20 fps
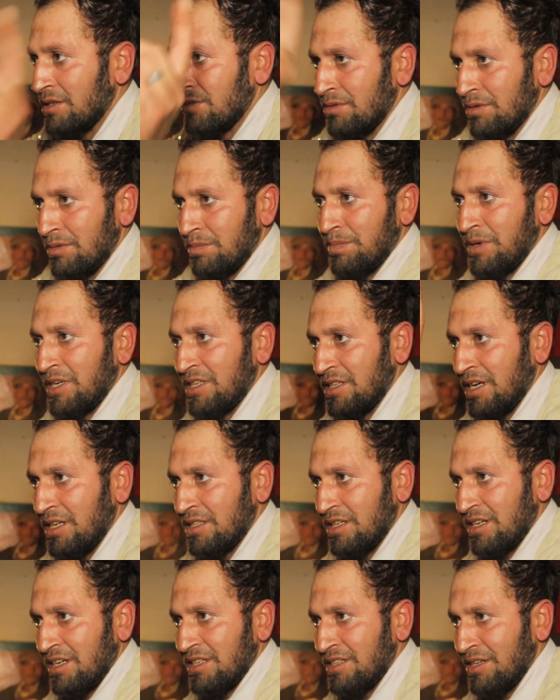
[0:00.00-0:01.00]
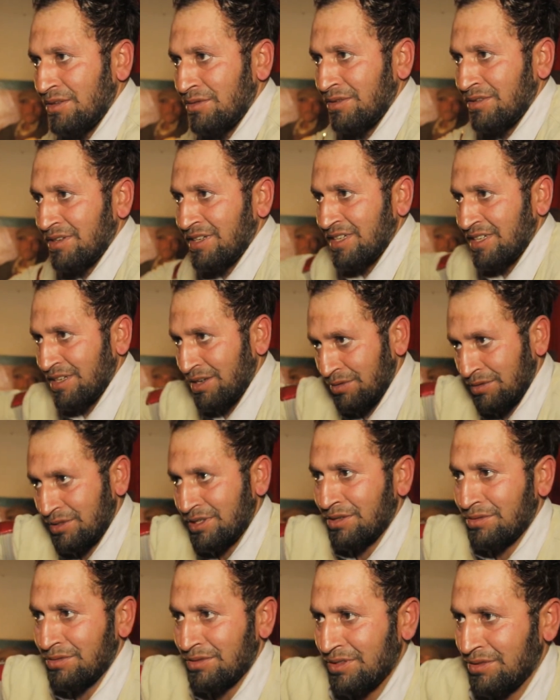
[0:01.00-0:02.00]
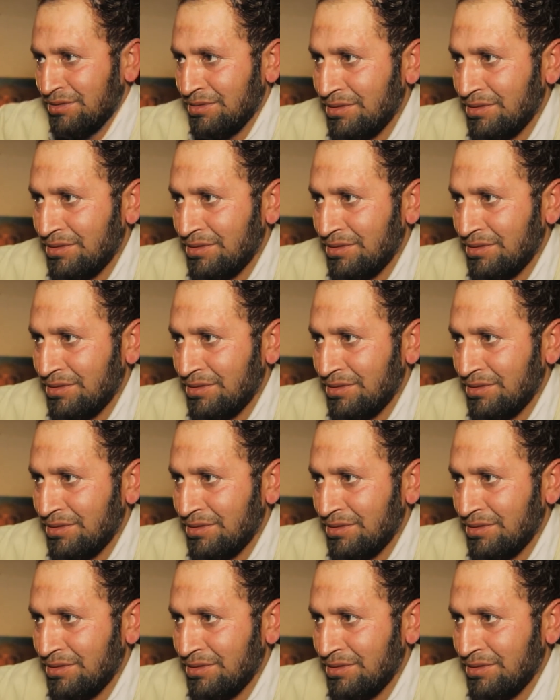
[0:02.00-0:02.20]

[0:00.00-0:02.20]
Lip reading: at that moment, expel him away.